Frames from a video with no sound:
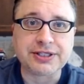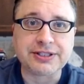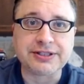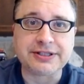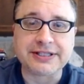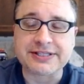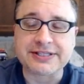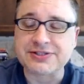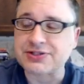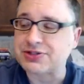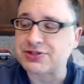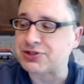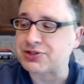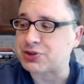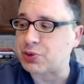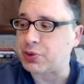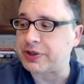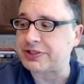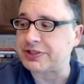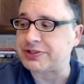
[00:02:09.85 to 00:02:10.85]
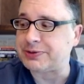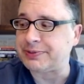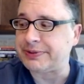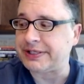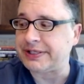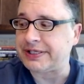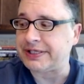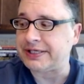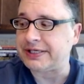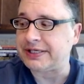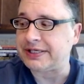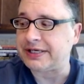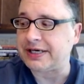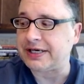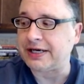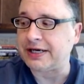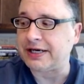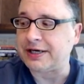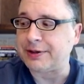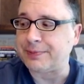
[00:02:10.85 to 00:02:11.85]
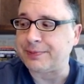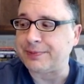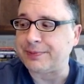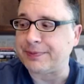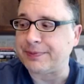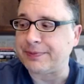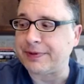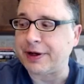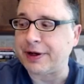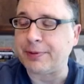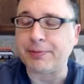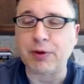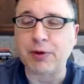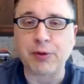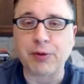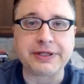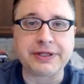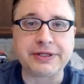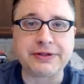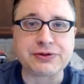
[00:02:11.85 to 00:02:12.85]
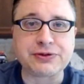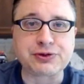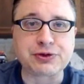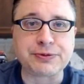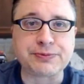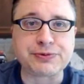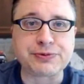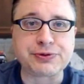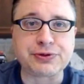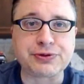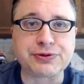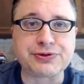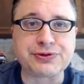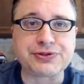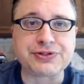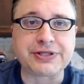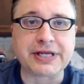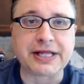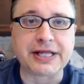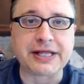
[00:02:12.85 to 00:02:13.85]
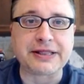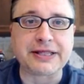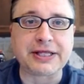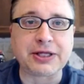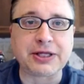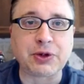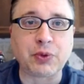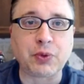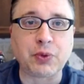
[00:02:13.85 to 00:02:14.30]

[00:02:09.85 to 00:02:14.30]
this is going to be a moment in the scriptures that I think